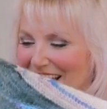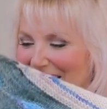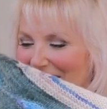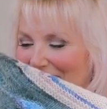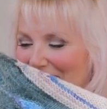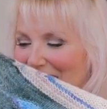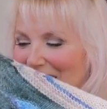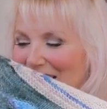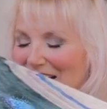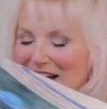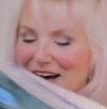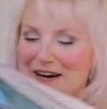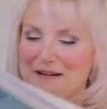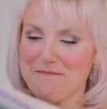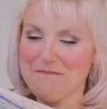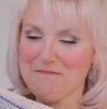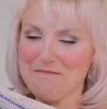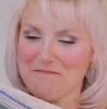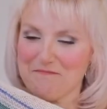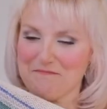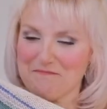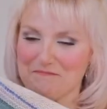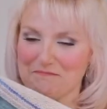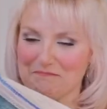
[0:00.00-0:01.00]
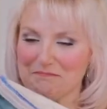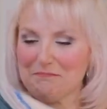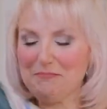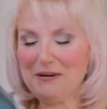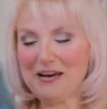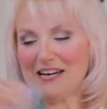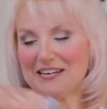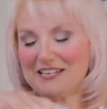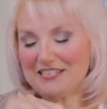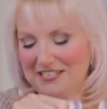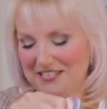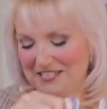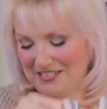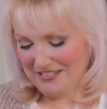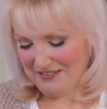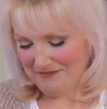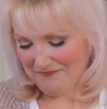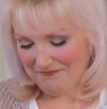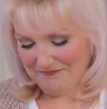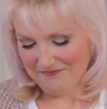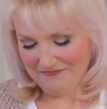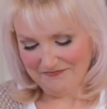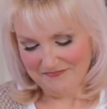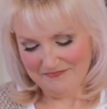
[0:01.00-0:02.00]
But
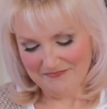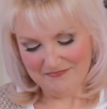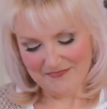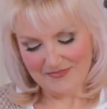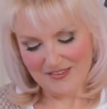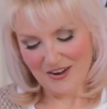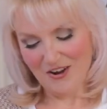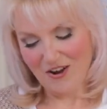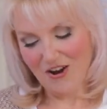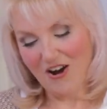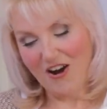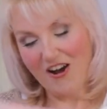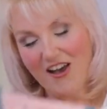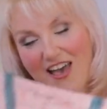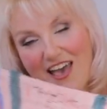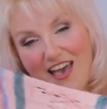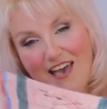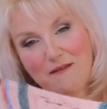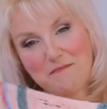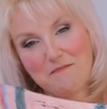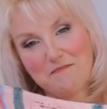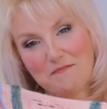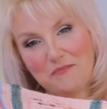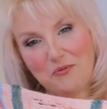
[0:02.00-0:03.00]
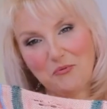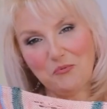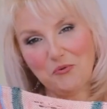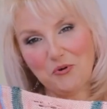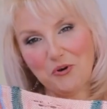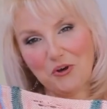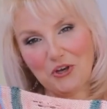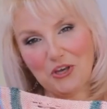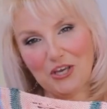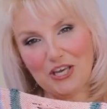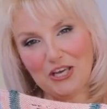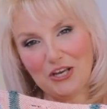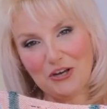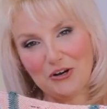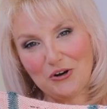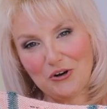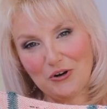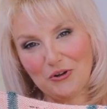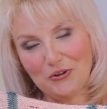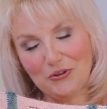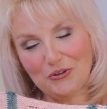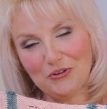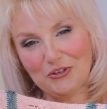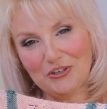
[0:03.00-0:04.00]
I am working
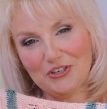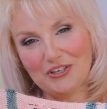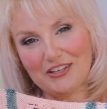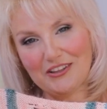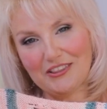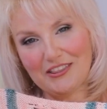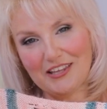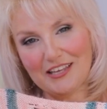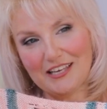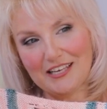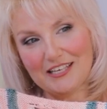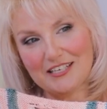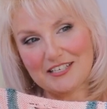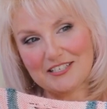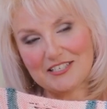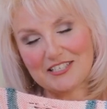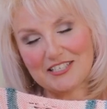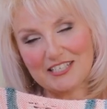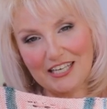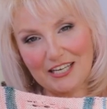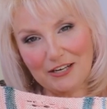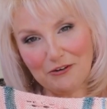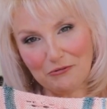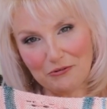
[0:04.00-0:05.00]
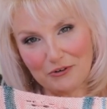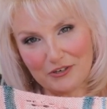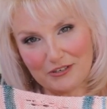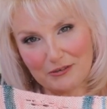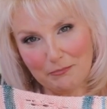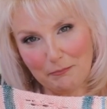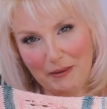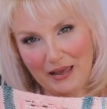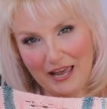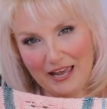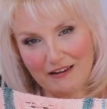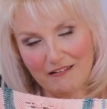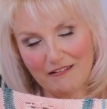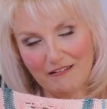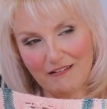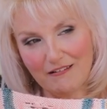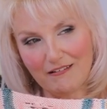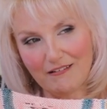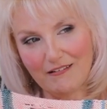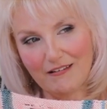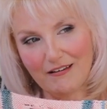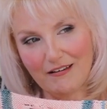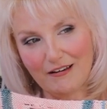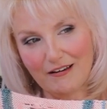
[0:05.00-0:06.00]
on the secret
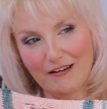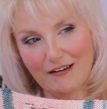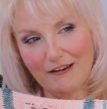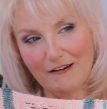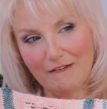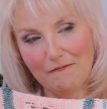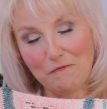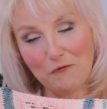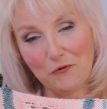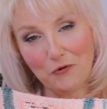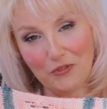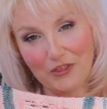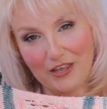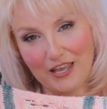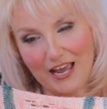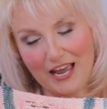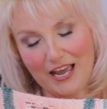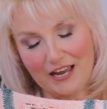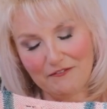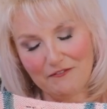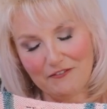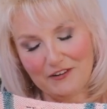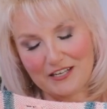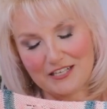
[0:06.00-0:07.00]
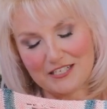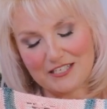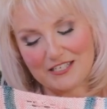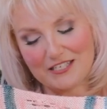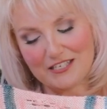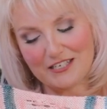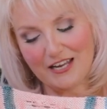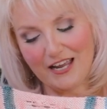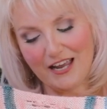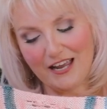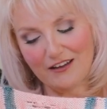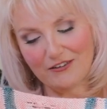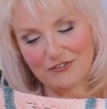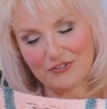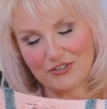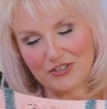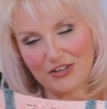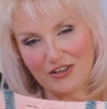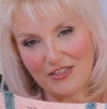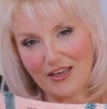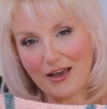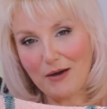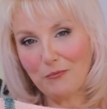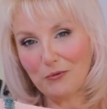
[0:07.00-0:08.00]
pattern for the Advents now.
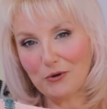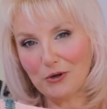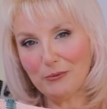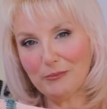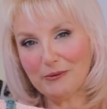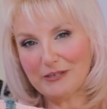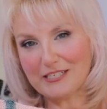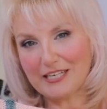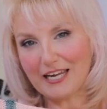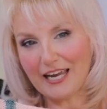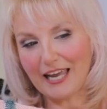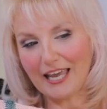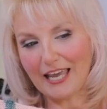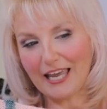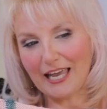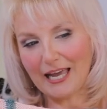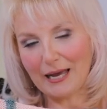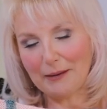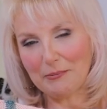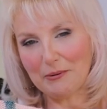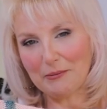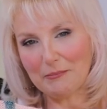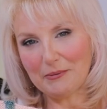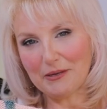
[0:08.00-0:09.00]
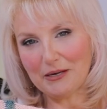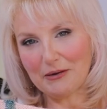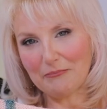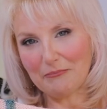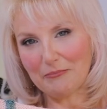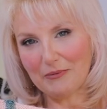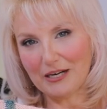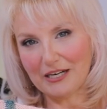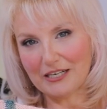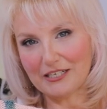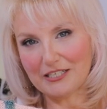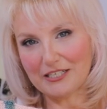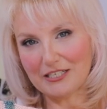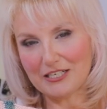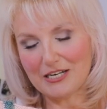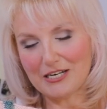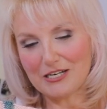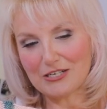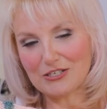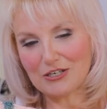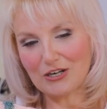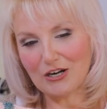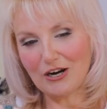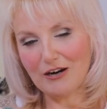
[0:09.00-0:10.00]
So that will be taking up a bit of my
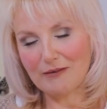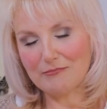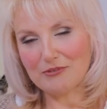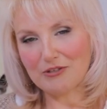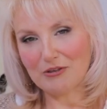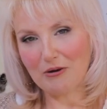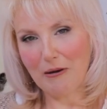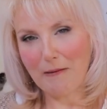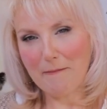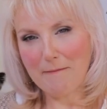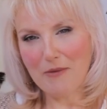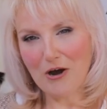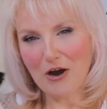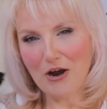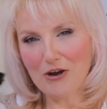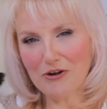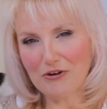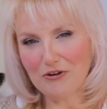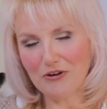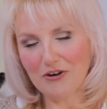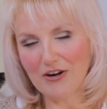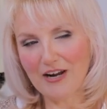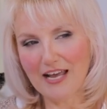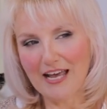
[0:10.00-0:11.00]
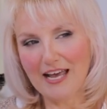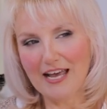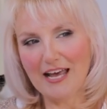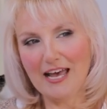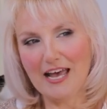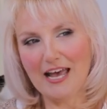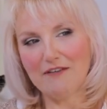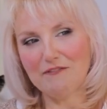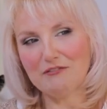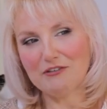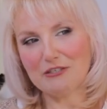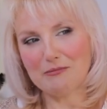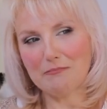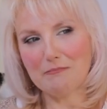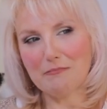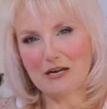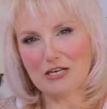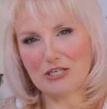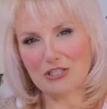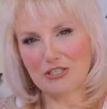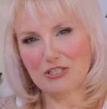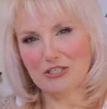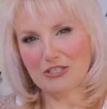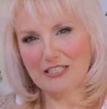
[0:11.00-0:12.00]
knitting time. So I might not have as
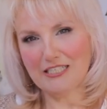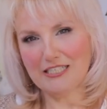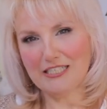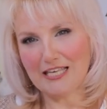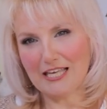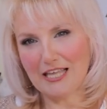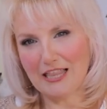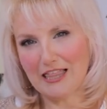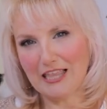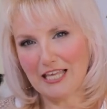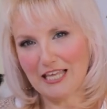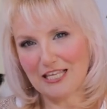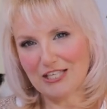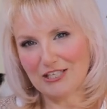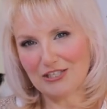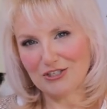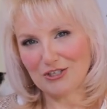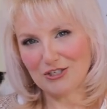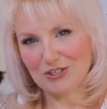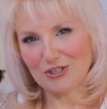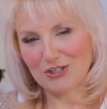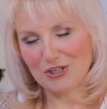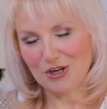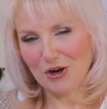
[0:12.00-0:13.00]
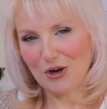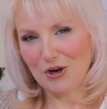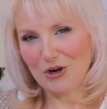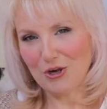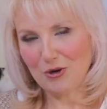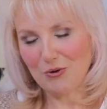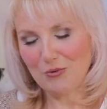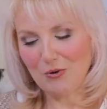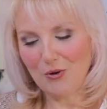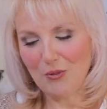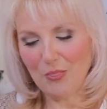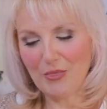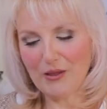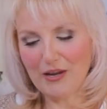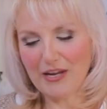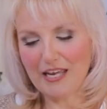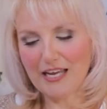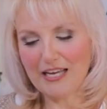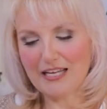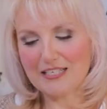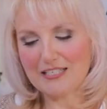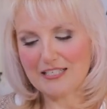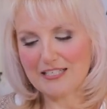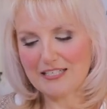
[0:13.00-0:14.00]
much knitting things to show you on the
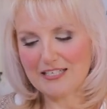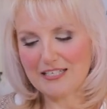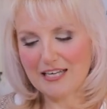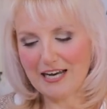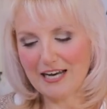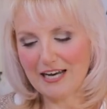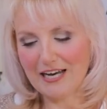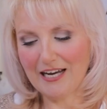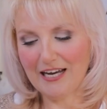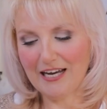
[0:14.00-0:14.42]
next